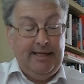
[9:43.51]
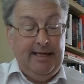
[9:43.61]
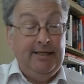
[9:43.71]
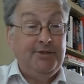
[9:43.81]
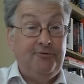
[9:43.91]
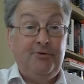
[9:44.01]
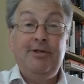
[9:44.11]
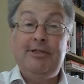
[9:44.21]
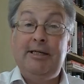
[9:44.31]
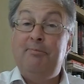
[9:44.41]
is,
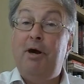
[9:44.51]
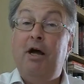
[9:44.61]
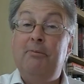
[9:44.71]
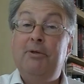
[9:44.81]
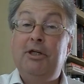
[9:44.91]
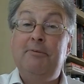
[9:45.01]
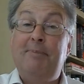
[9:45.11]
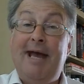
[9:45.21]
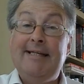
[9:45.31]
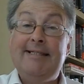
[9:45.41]
firstly, Parliament can
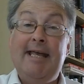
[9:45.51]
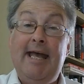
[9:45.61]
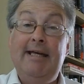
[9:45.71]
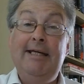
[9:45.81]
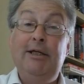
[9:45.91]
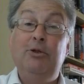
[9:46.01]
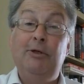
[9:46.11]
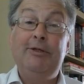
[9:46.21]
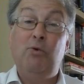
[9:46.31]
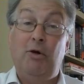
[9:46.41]
pass any
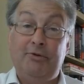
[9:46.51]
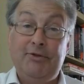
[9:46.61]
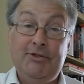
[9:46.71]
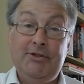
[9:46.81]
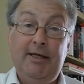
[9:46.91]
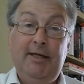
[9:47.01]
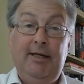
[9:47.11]
law it wants.